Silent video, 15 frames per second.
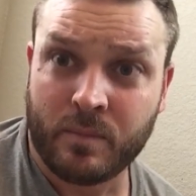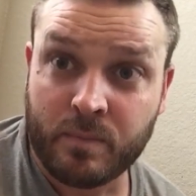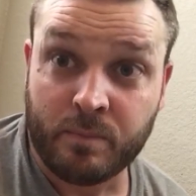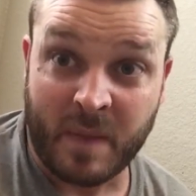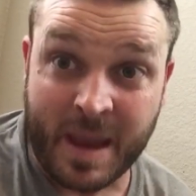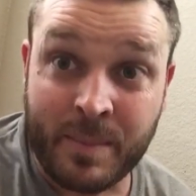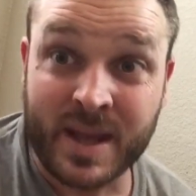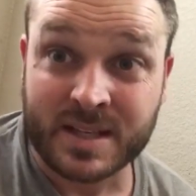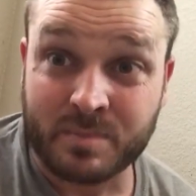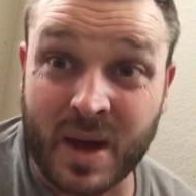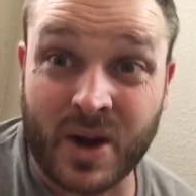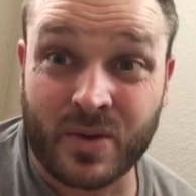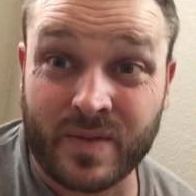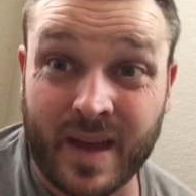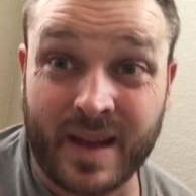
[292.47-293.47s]
maybe it's
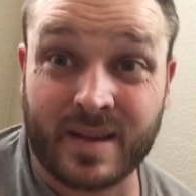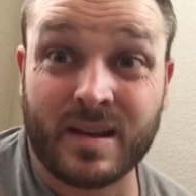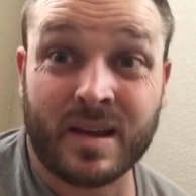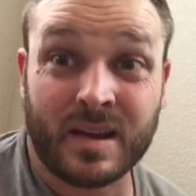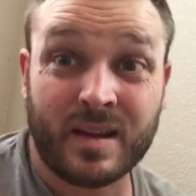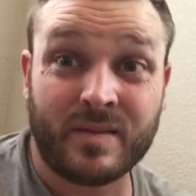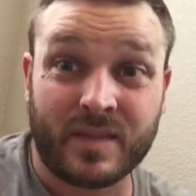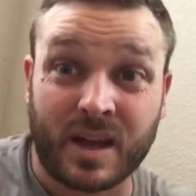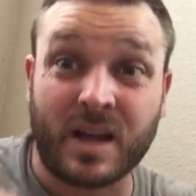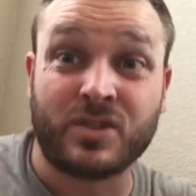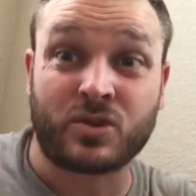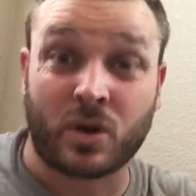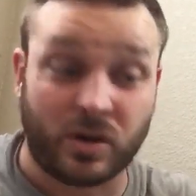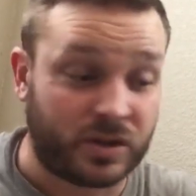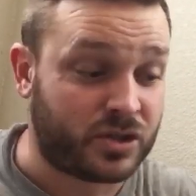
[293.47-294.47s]
better that the
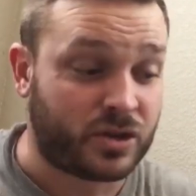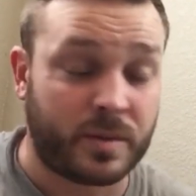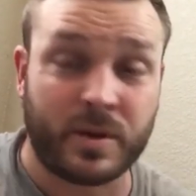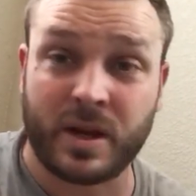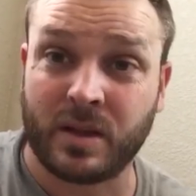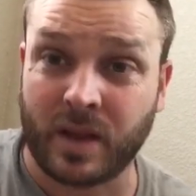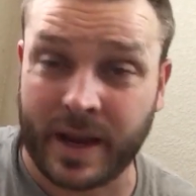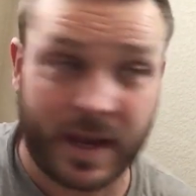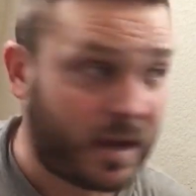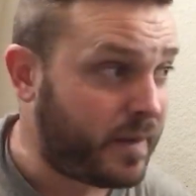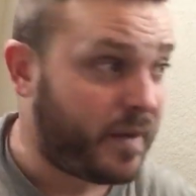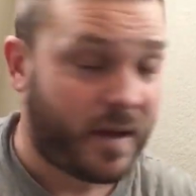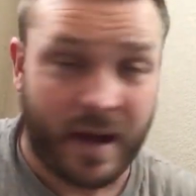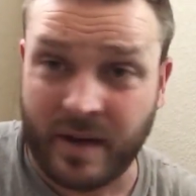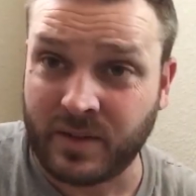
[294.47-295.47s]
guns are all distributed. Like,
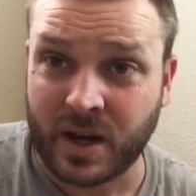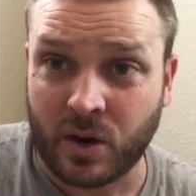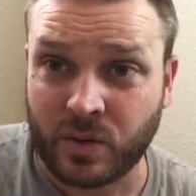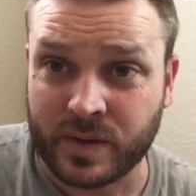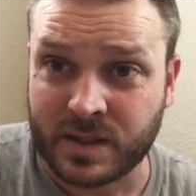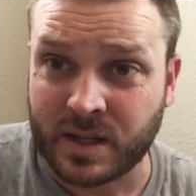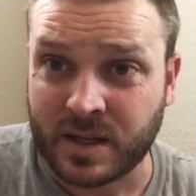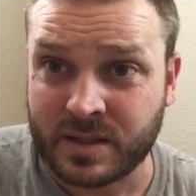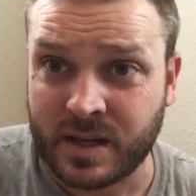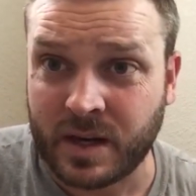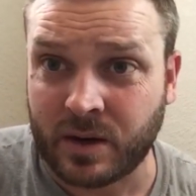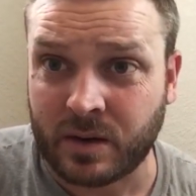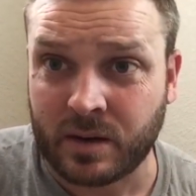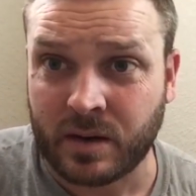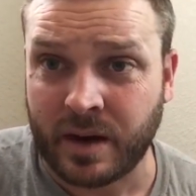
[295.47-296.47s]
I've got all these guns
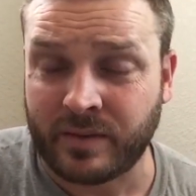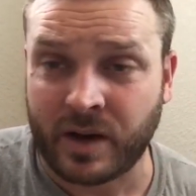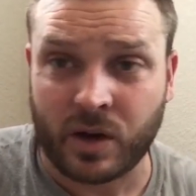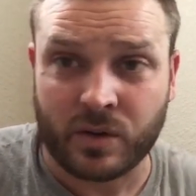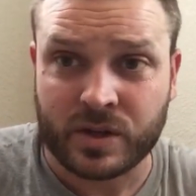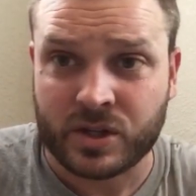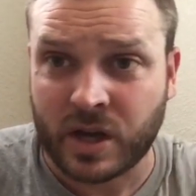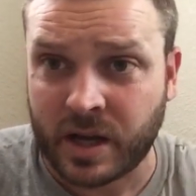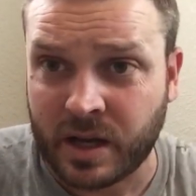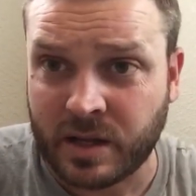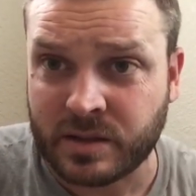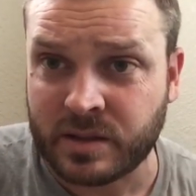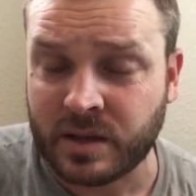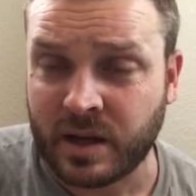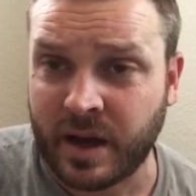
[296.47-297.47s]
here. I've got all these
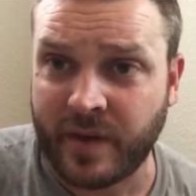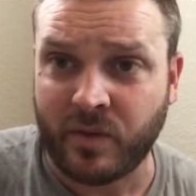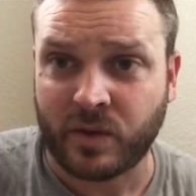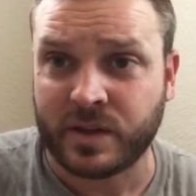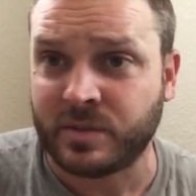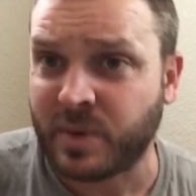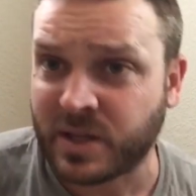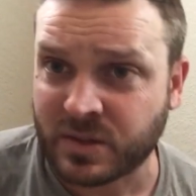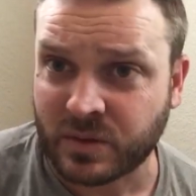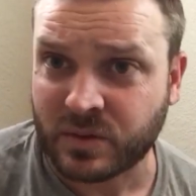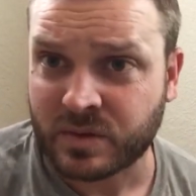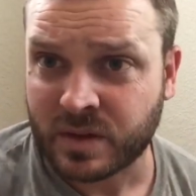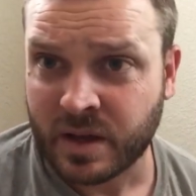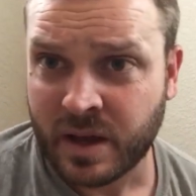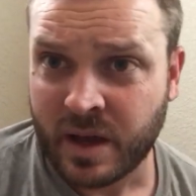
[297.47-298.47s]
shotguns. I have all these
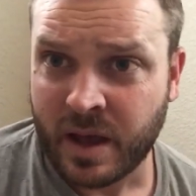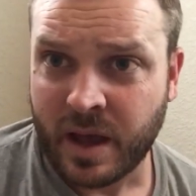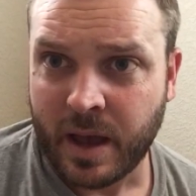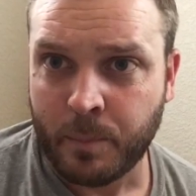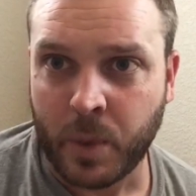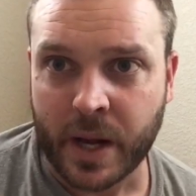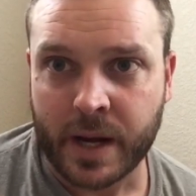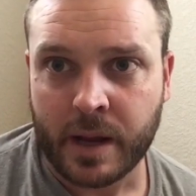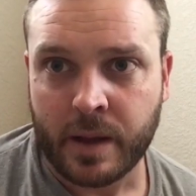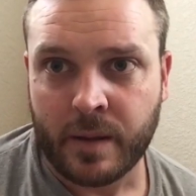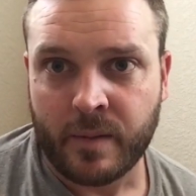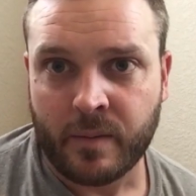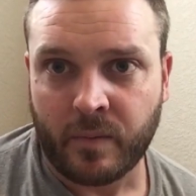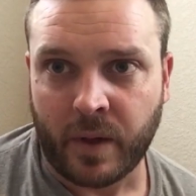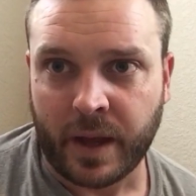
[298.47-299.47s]
pistols. But
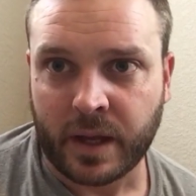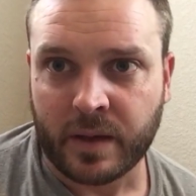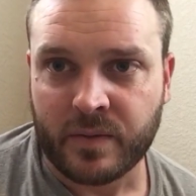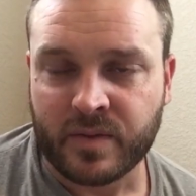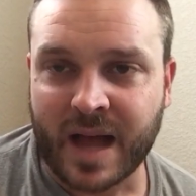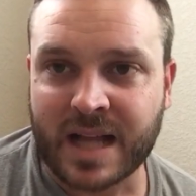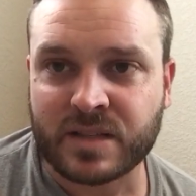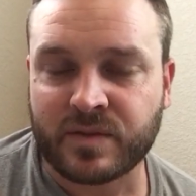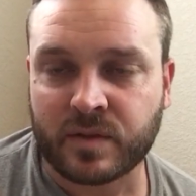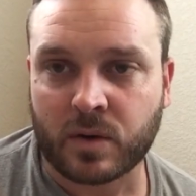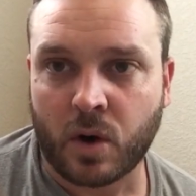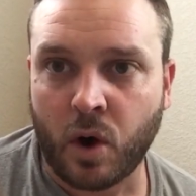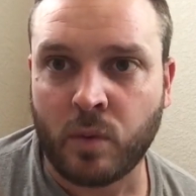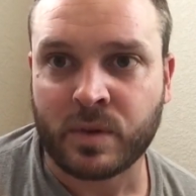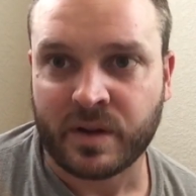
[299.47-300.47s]
Like, that's for
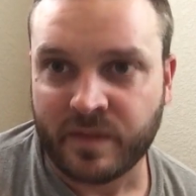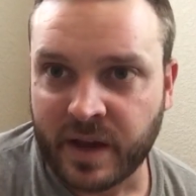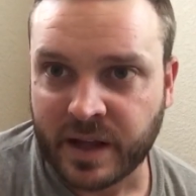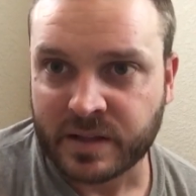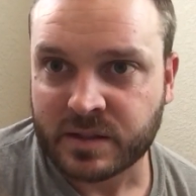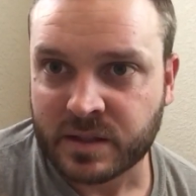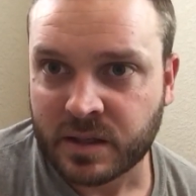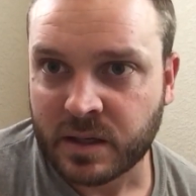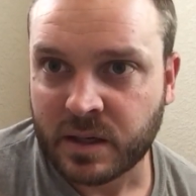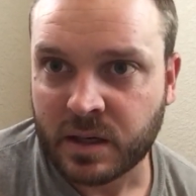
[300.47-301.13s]
home defense.